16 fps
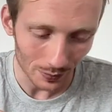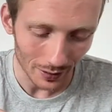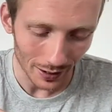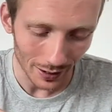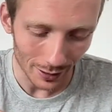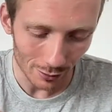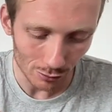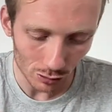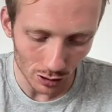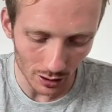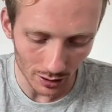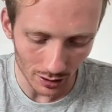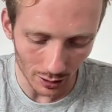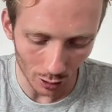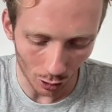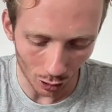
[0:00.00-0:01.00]
It's
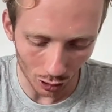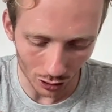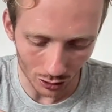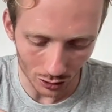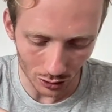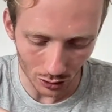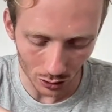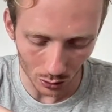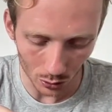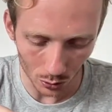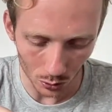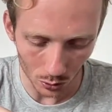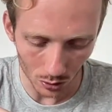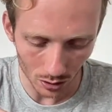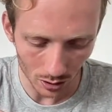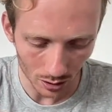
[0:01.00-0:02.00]
really hard to